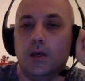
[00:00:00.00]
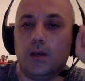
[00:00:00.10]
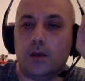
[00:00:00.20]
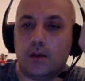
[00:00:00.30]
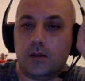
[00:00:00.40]

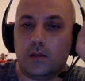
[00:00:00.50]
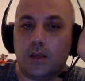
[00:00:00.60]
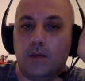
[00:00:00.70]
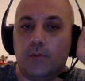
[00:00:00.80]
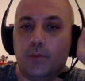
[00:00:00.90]
It
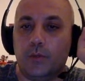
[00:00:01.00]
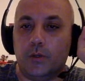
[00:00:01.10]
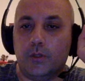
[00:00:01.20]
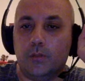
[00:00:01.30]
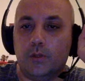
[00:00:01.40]
can be
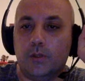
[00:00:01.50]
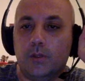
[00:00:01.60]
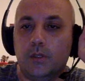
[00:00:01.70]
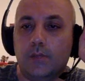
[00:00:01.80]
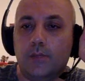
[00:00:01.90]
possible in
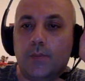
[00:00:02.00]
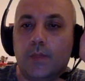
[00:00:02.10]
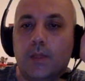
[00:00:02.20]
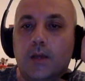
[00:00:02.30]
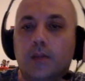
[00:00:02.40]
some
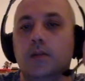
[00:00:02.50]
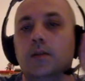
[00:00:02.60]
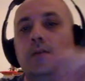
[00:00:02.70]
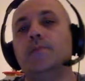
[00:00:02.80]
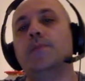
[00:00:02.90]

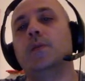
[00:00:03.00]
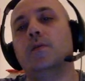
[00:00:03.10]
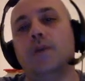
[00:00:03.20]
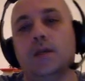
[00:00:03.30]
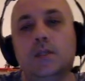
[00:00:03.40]
tactical
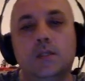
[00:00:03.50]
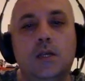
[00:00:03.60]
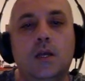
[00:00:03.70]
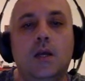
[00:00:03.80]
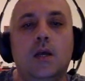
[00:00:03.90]
fights.
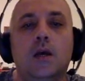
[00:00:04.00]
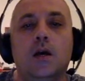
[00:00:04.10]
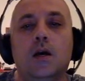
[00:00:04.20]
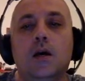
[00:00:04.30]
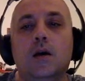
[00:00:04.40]

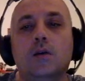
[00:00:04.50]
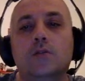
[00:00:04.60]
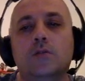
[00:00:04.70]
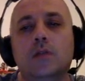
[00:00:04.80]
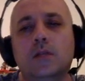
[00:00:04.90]

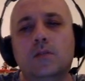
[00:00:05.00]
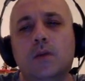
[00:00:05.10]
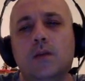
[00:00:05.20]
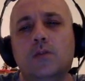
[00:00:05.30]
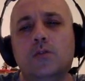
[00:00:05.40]
So that's why
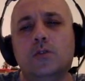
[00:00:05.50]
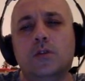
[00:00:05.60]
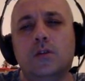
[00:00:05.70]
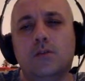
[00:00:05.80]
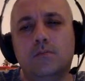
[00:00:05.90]

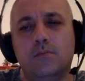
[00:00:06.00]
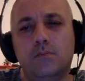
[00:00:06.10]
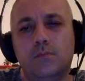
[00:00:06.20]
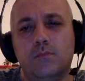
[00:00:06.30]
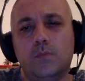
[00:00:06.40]
usually
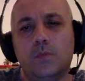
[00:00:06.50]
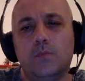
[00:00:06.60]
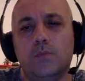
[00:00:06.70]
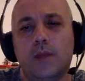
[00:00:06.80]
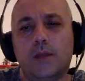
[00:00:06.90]

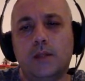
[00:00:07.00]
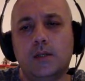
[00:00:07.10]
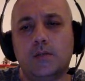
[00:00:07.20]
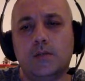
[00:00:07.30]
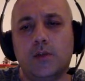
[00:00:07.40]
black
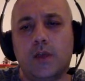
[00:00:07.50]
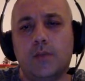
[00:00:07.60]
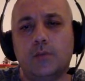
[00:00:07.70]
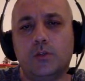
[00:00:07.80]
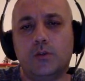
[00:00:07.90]
doesn't
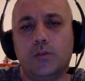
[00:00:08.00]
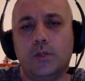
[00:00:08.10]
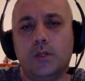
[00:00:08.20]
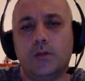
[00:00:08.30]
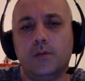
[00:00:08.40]
recapture immediately.